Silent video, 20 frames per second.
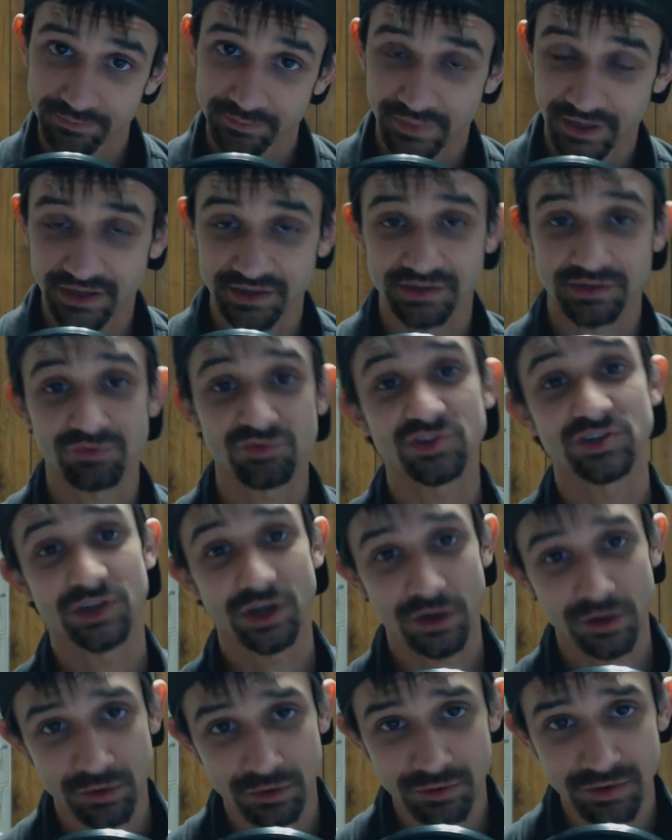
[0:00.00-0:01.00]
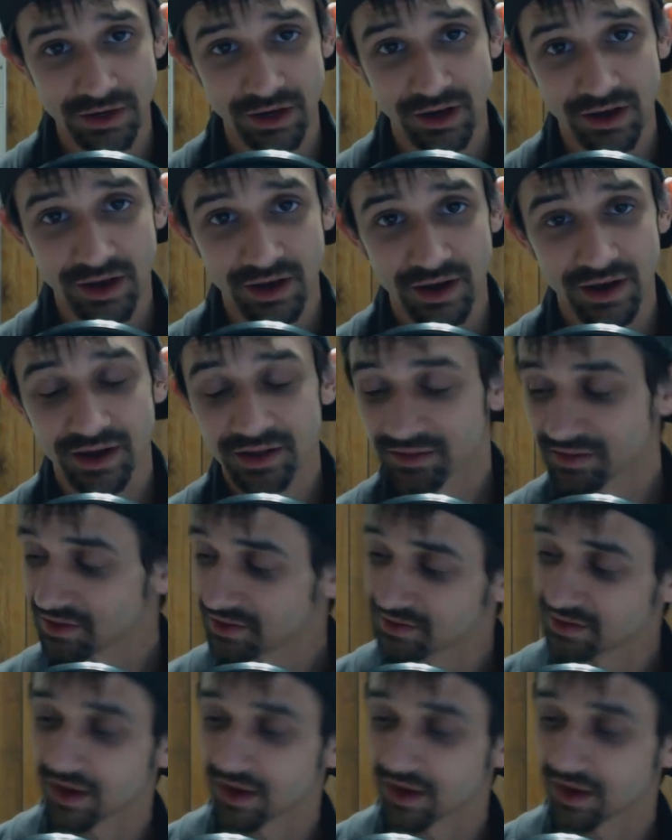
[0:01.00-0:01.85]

because if so, then